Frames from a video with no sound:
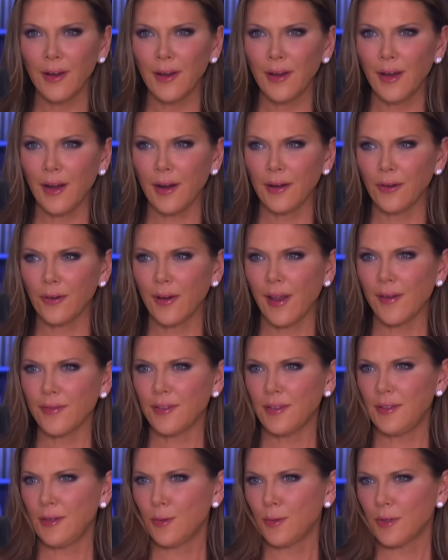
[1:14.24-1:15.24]
I don't have
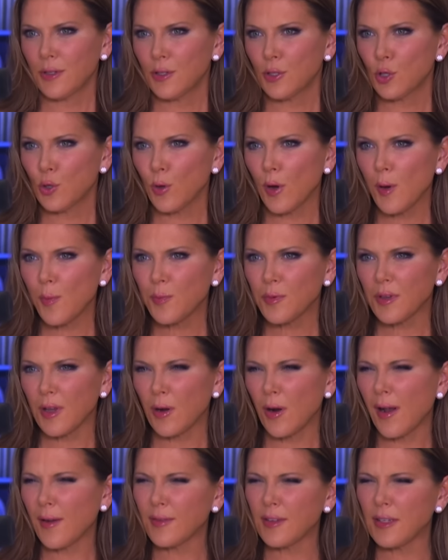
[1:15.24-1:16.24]
to deal with scripts. I
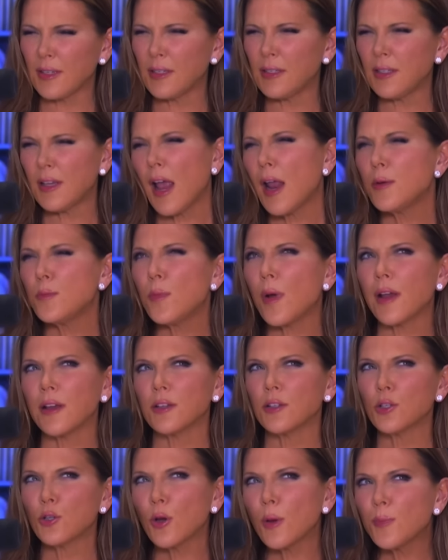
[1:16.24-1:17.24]
don't have to send my
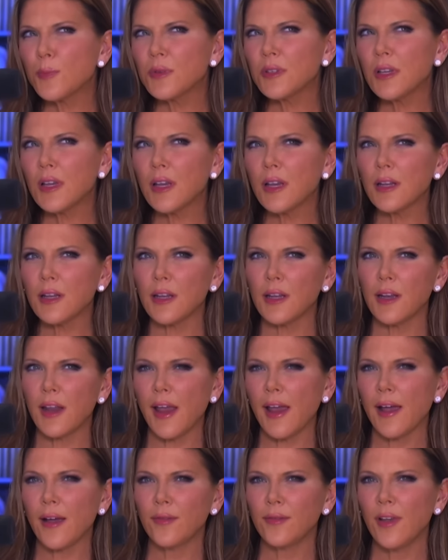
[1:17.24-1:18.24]
scripts in and
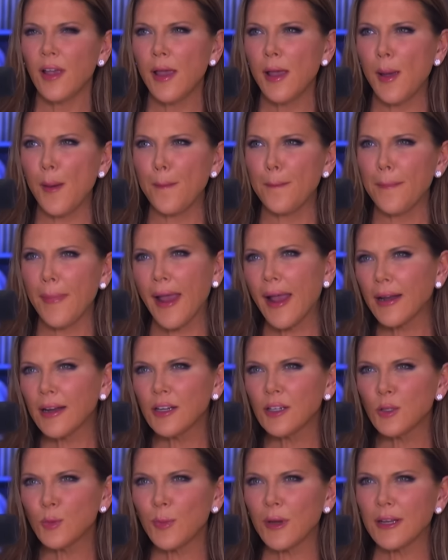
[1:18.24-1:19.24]
have
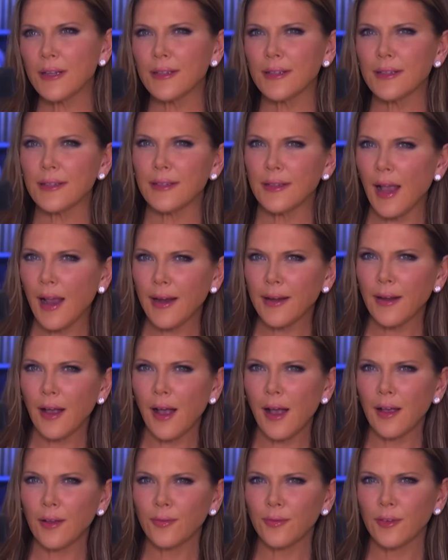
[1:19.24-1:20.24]
management sign
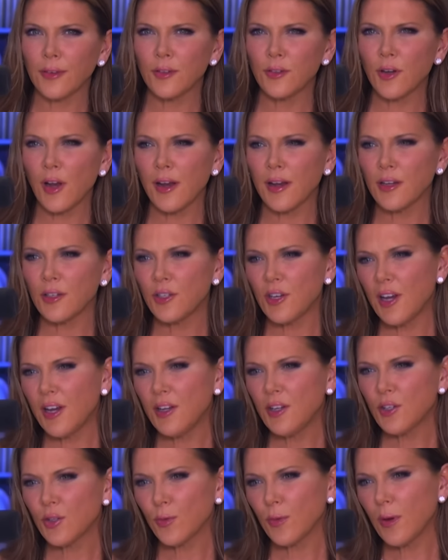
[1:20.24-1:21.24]
off and try and
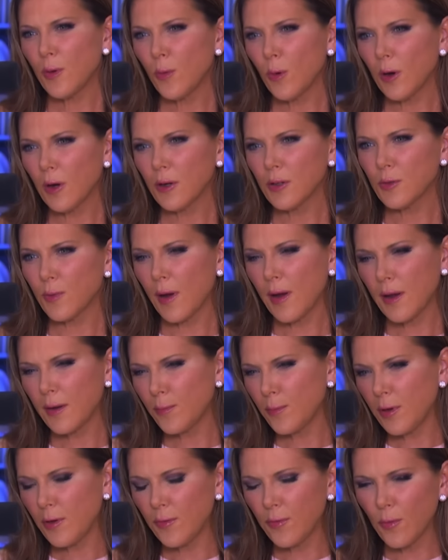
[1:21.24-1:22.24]
change three words
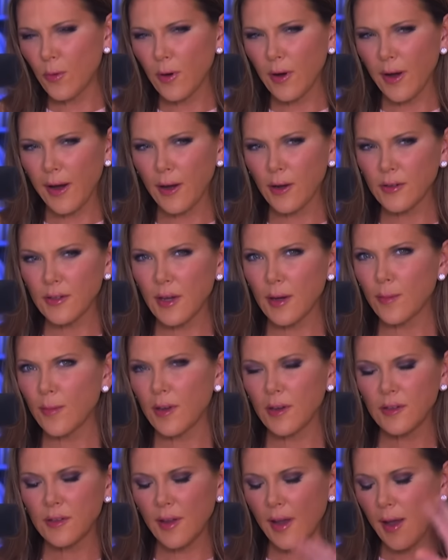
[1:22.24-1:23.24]
right before airtime.
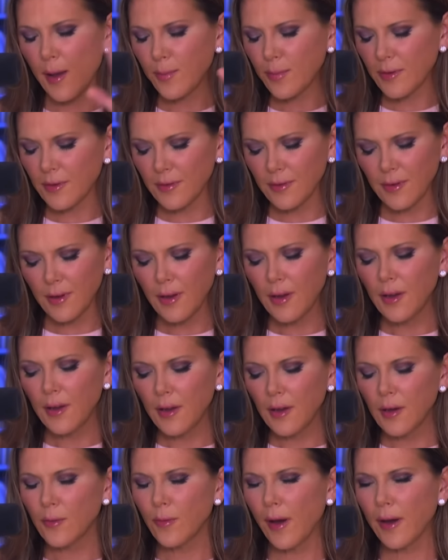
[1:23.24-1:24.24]
That used to happen
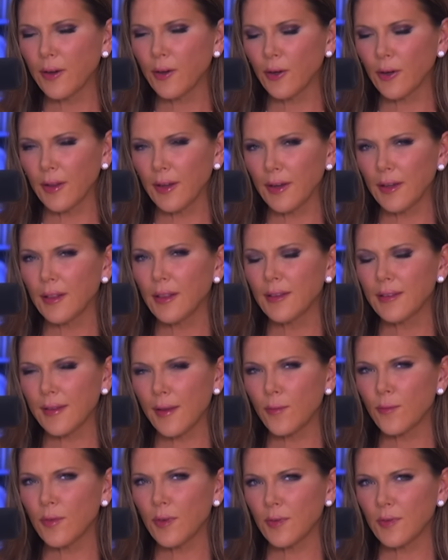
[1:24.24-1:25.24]
regularly.
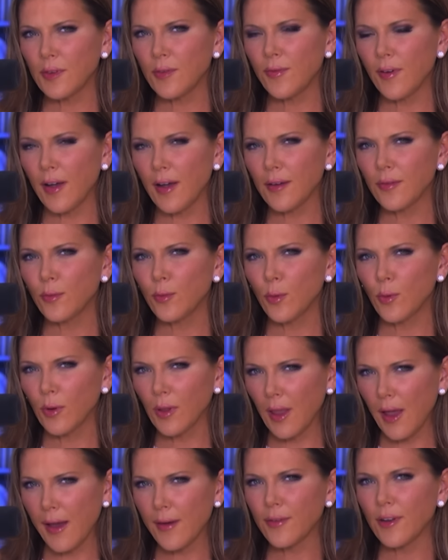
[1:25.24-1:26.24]
7:55. We were
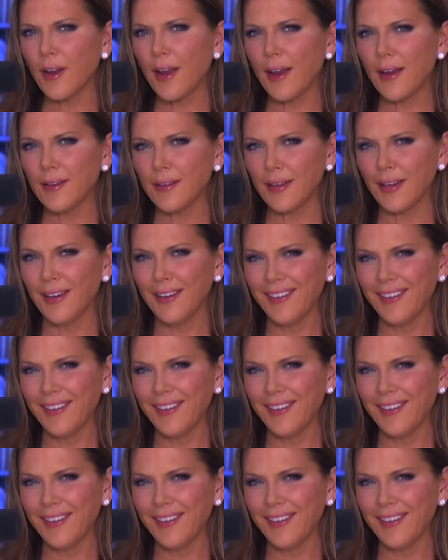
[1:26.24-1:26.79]
live at 8.